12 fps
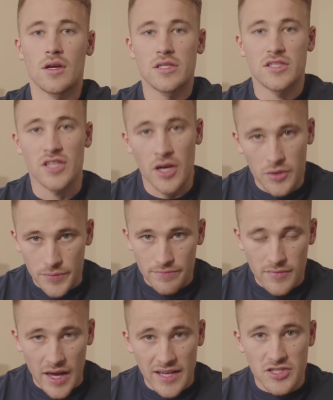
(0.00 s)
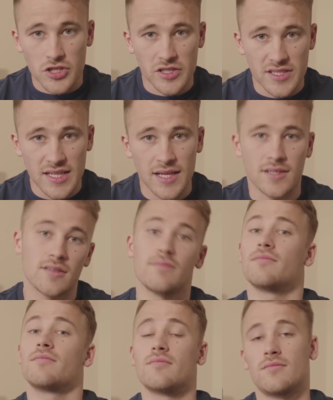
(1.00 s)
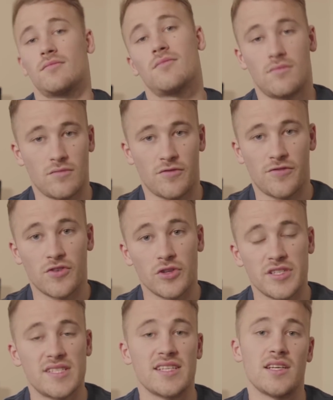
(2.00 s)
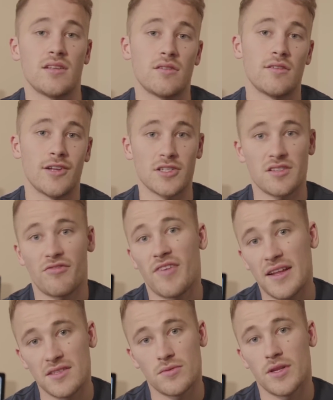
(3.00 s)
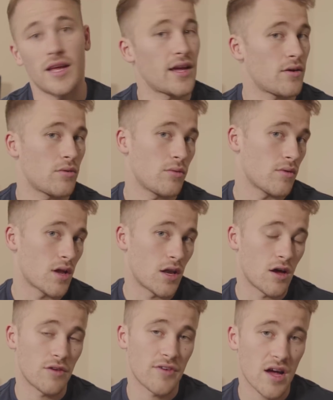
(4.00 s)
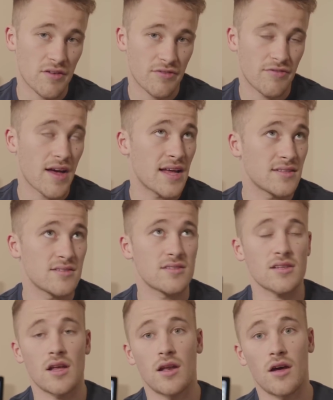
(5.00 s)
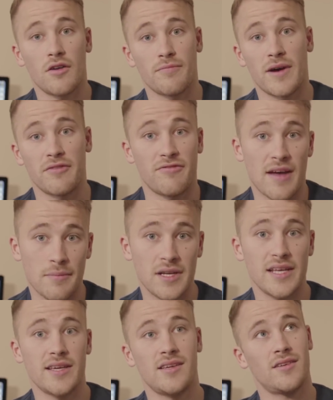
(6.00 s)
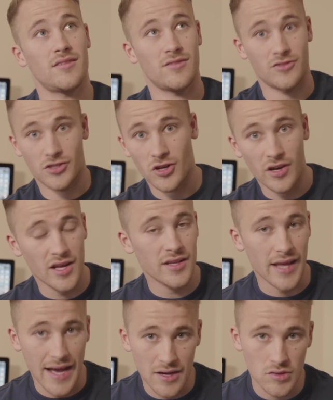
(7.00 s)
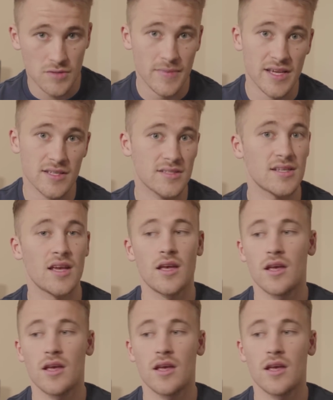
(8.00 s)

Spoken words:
So, as Jonny said, for the scene, lots of fans were there. A lot of our fans, a lot of my family, Jonny, the housemates.